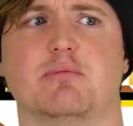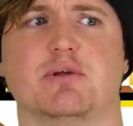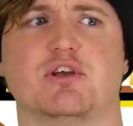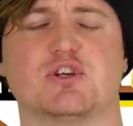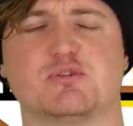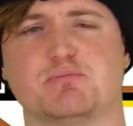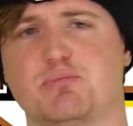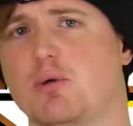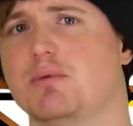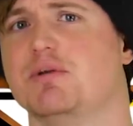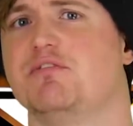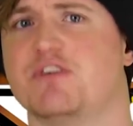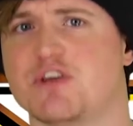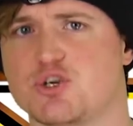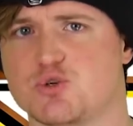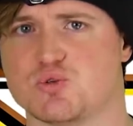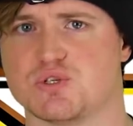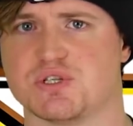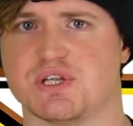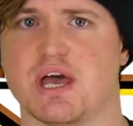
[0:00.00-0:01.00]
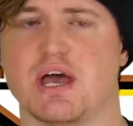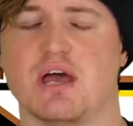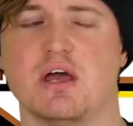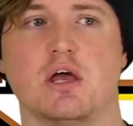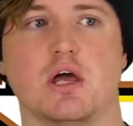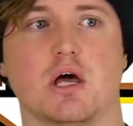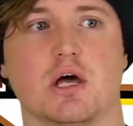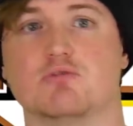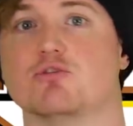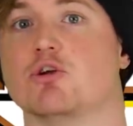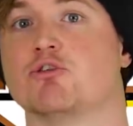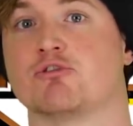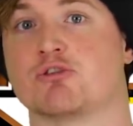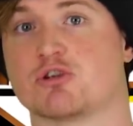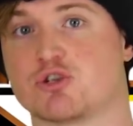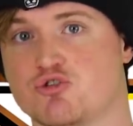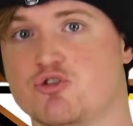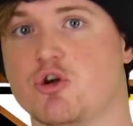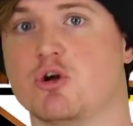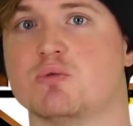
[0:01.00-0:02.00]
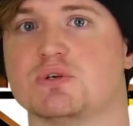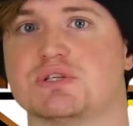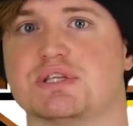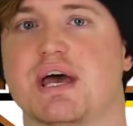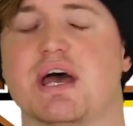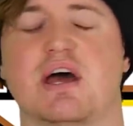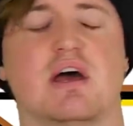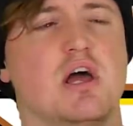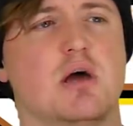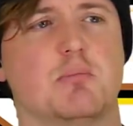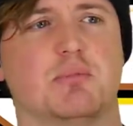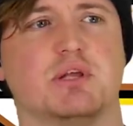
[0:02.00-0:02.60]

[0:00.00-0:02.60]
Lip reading: because Bobby Fish was there and Roderick Strong was there,